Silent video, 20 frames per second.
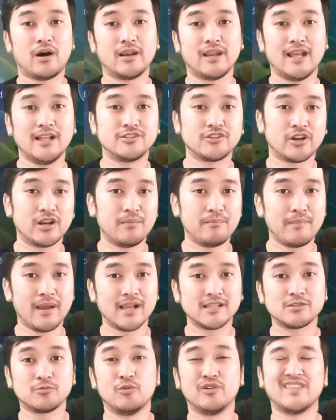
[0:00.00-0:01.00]
upon entering a
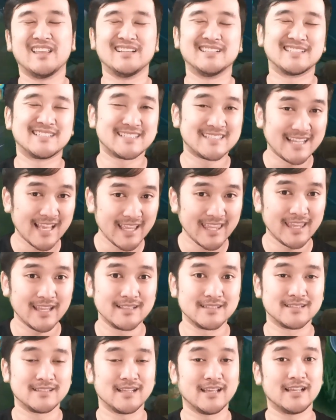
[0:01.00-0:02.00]
match within
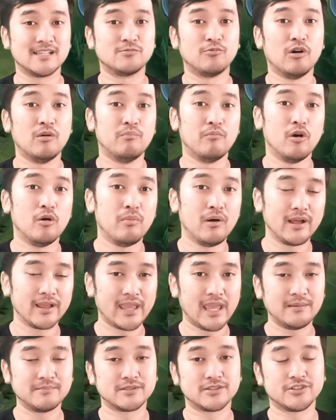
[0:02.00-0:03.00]
seconds is what
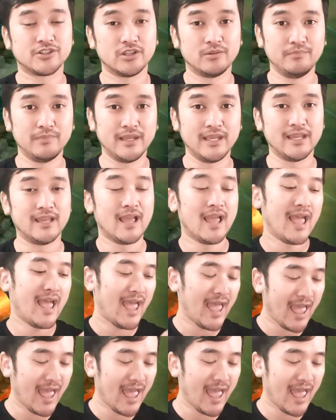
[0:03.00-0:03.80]
mobile games should be.